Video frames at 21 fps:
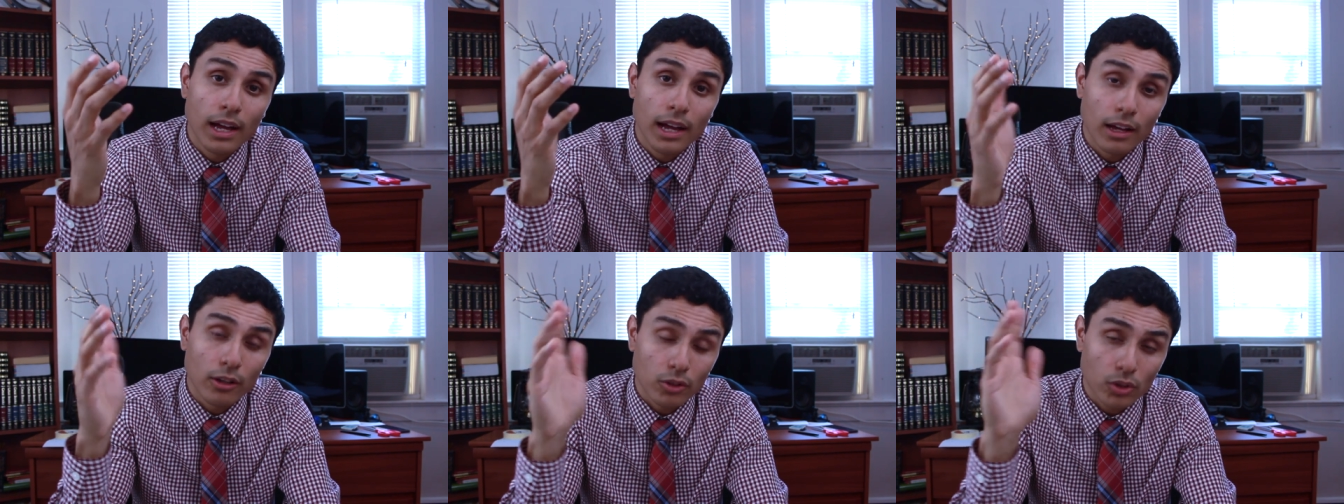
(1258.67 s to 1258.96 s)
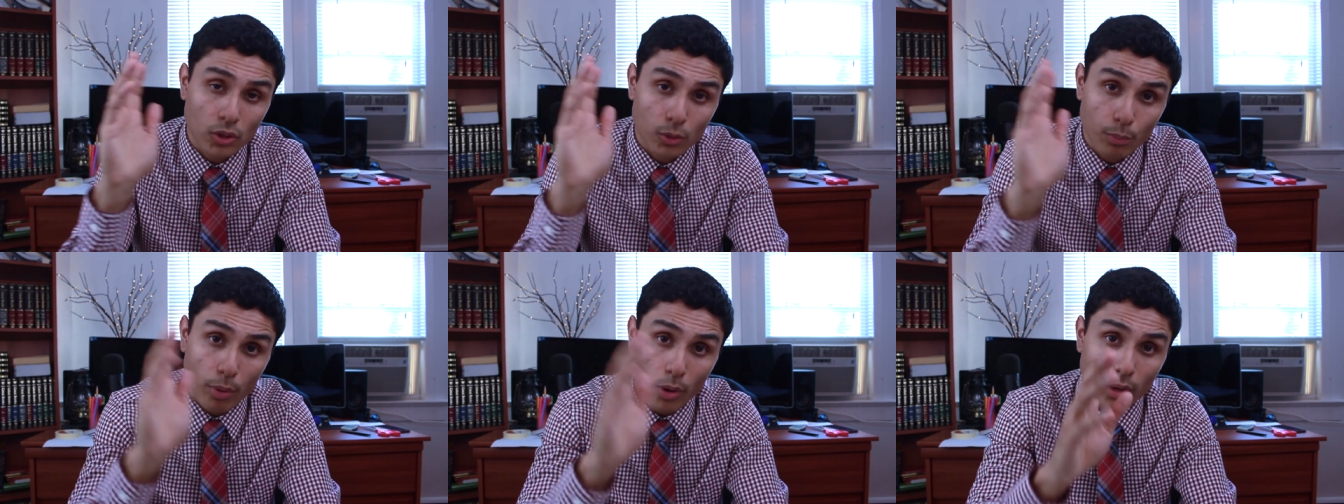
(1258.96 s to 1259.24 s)
There's
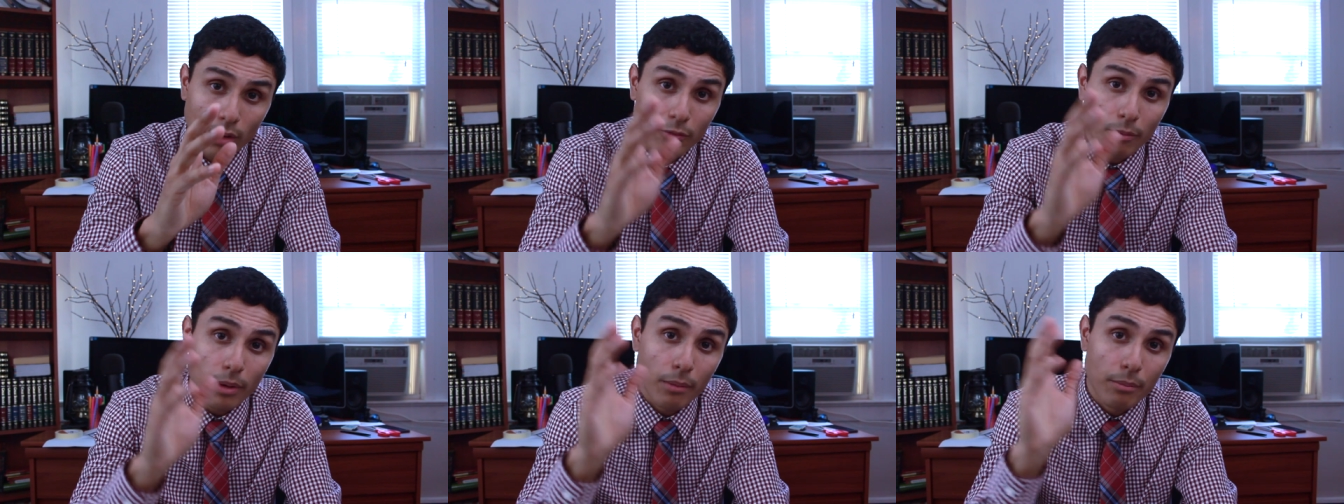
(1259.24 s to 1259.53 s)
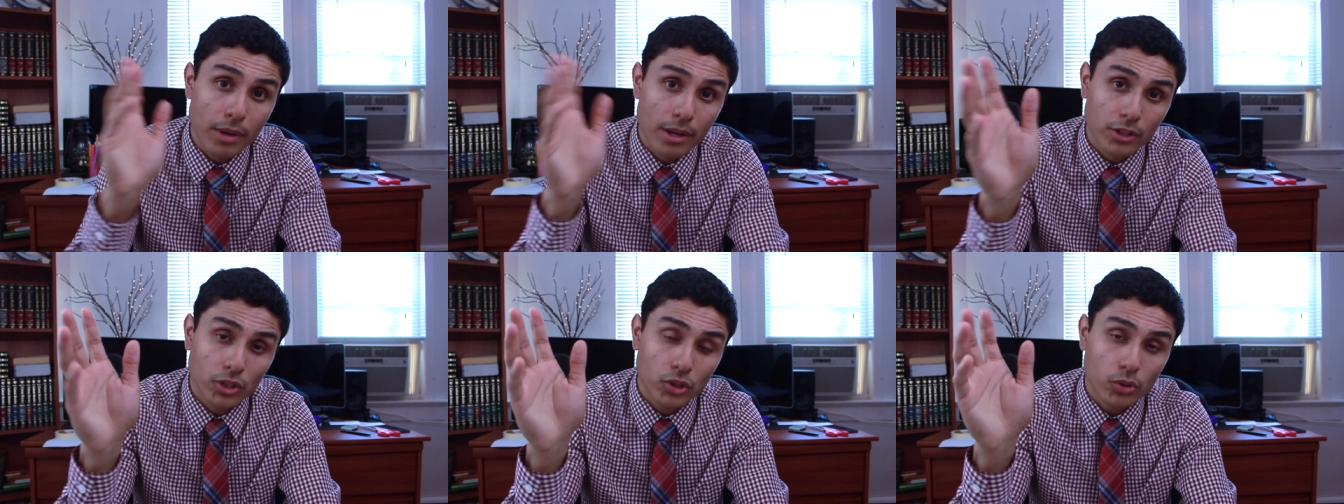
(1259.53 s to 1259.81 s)
this part of my
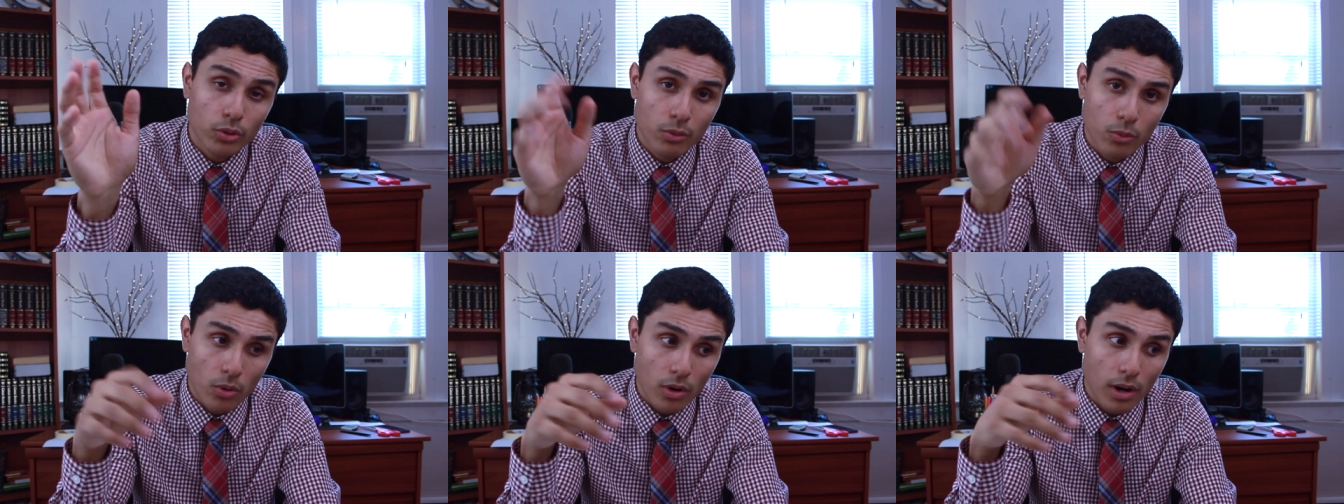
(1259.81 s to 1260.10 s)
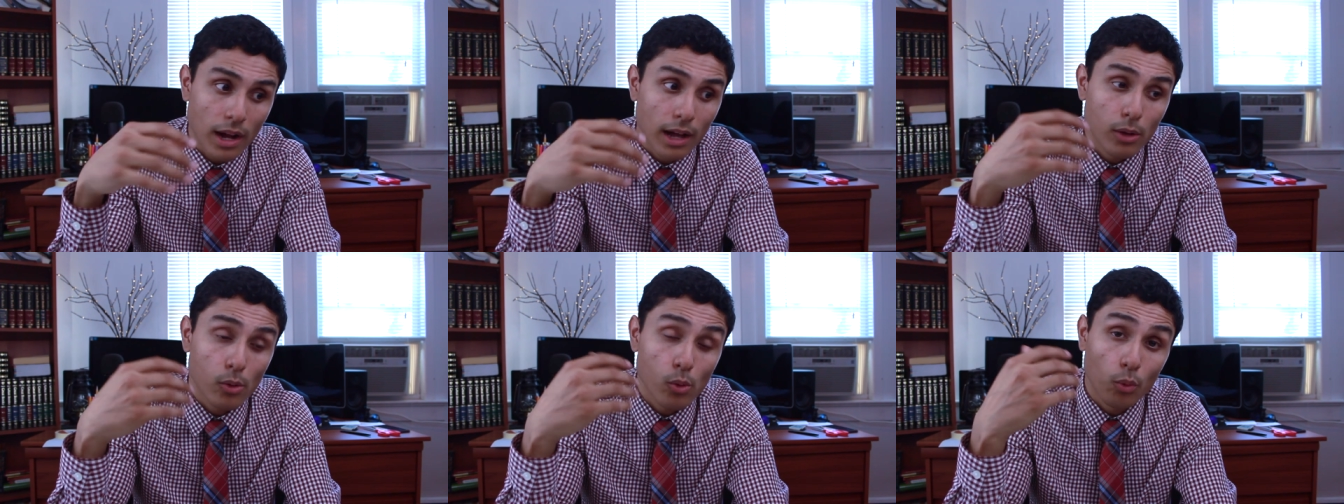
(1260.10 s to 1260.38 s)
ministry
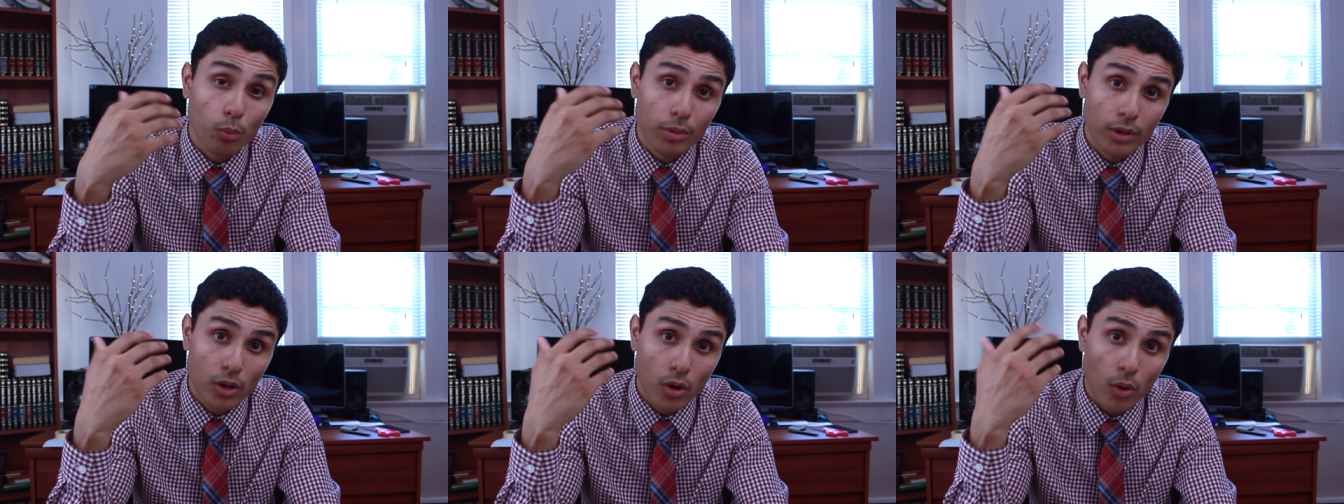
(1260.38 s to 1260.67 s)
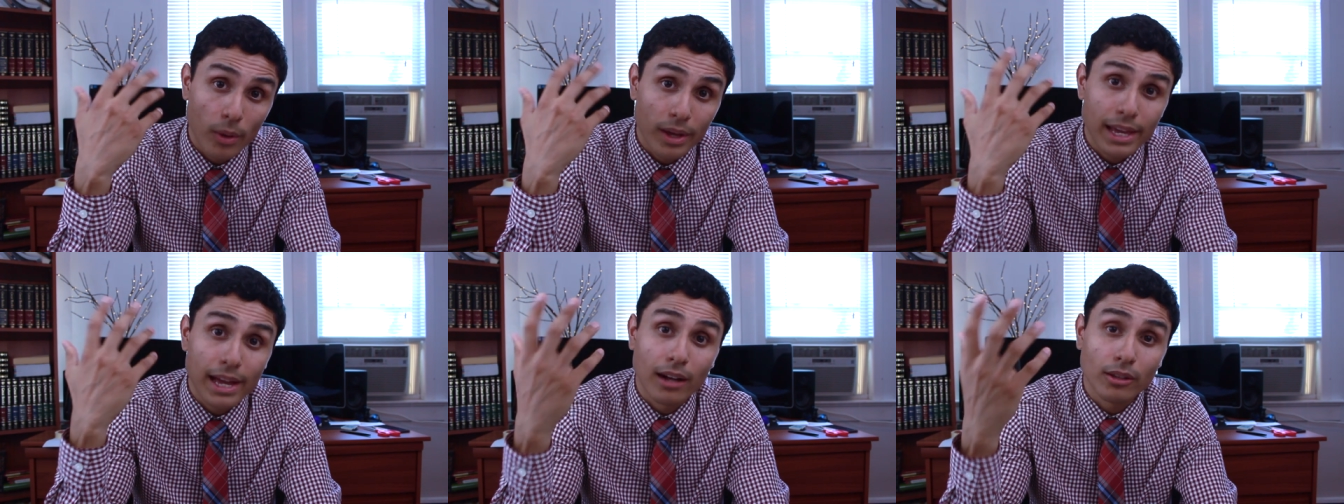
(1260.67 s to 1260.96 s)
where I will be going